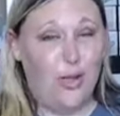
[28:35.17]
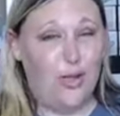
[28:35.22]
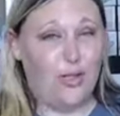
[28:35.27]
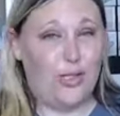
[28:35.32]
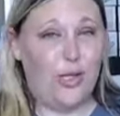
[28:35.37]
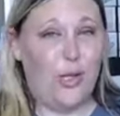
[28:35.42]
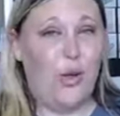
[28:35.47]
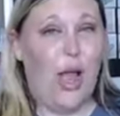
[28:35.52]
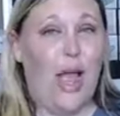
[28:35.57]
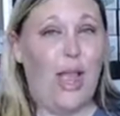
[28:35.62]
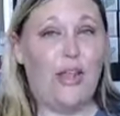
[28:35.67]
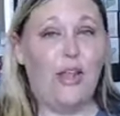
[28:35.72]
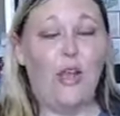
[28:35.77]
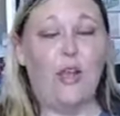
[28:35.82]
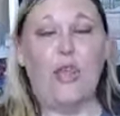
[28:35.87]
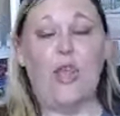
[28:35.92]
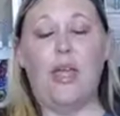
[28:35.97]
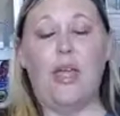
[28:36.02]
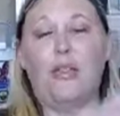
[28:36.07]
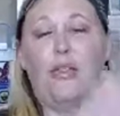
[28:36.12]
So I
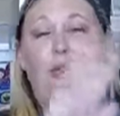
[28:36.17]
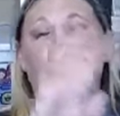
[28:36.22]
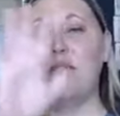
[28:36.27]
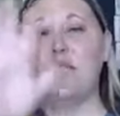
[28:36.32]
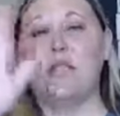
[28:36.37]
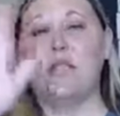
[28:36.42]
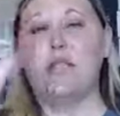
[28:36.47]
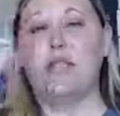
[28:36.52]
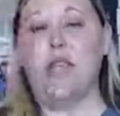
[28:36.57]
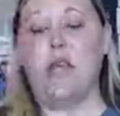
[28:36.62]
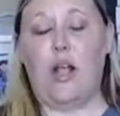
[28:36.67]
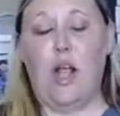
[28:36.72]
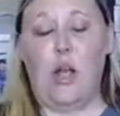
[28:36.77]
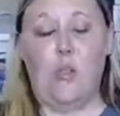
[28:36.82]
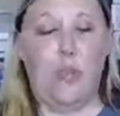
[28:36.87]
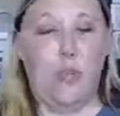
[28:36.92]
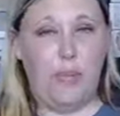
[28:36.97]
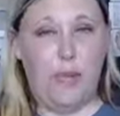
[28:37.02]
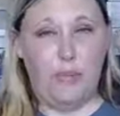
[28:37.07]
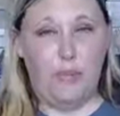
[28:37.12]
know that there was a
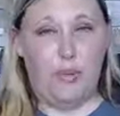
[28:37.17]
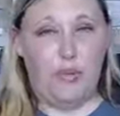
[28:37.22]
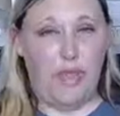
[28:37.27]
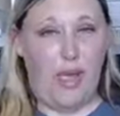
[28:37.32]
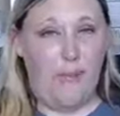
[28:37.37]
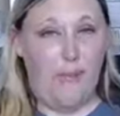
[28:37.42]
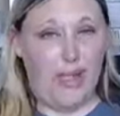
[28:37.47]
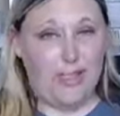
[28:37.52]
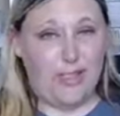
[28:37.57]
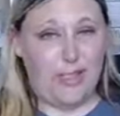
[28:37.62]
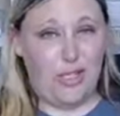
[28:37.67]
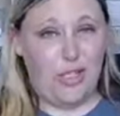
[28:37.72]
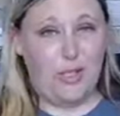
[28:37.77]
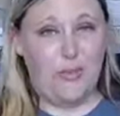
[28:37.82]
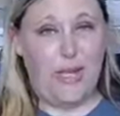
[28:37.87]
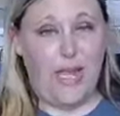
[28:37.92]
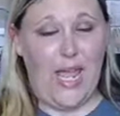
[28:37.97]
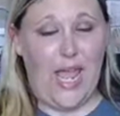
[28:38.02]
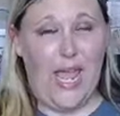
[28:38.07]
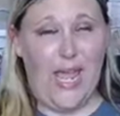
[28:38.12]
couple people that
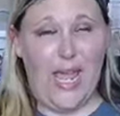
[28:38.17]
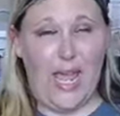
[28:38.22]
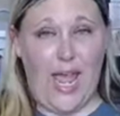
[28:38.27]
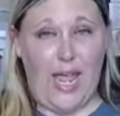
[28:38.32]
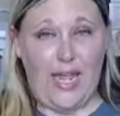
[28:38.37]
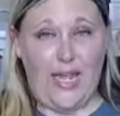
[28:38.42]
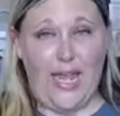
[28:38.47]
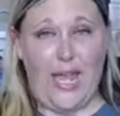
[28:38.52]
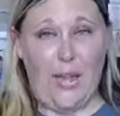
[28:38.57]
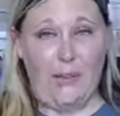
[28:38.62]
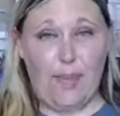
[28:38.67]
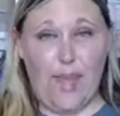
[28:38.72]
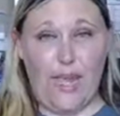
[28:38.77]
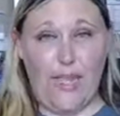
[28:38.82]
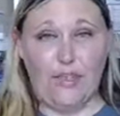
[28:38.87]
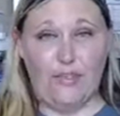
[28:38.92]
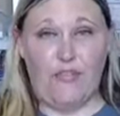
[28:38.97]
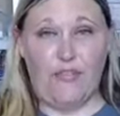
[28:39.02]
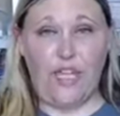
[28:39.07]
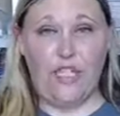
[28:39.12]
messaged me, hey, I can't
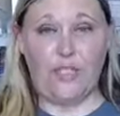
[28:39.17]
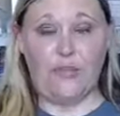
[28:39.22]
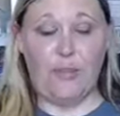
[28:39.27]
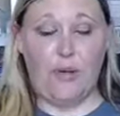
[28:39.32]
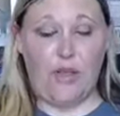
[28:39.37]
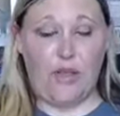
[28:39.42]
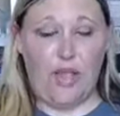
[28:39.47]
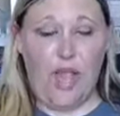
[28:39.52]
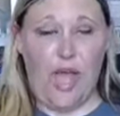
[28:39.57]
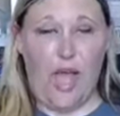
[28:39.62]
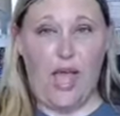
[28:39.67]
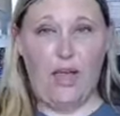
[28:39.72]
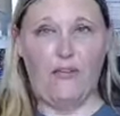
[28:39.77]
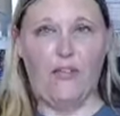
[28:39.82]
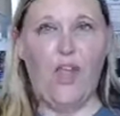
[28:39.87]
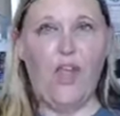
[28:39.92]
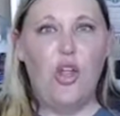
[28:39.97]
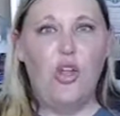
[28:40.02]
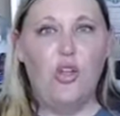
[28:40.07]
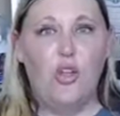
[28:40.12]
make the Facebook
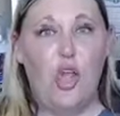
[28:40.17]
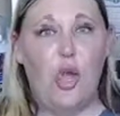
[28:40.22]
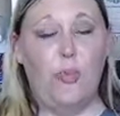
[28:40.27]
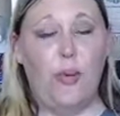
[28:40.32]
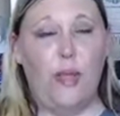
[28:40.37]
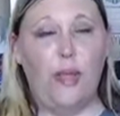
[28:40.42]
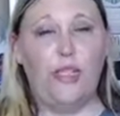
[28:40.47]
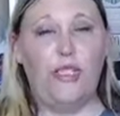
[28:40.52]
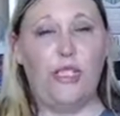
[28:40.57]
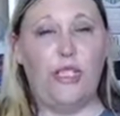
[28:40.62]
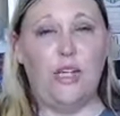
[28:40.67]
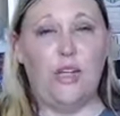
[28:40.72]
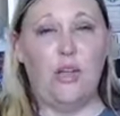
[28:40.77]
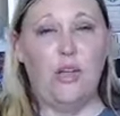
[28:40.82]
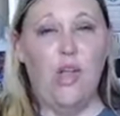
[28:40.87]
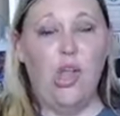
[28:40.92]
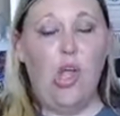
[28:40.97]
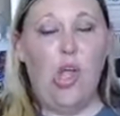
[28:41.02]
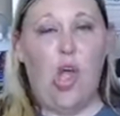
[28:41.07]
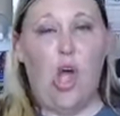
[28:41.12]
Live, no big
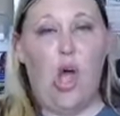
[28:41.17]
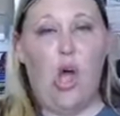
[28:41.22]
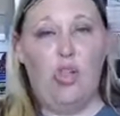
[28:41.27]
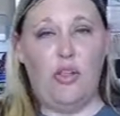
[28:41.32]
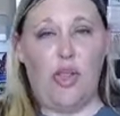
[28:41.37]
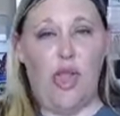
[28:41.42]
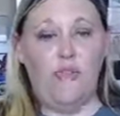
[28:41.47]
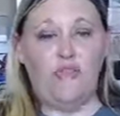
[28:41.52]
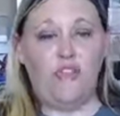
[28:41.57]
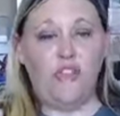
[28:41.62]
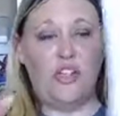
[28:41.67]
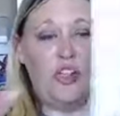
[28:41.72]
deal. All you have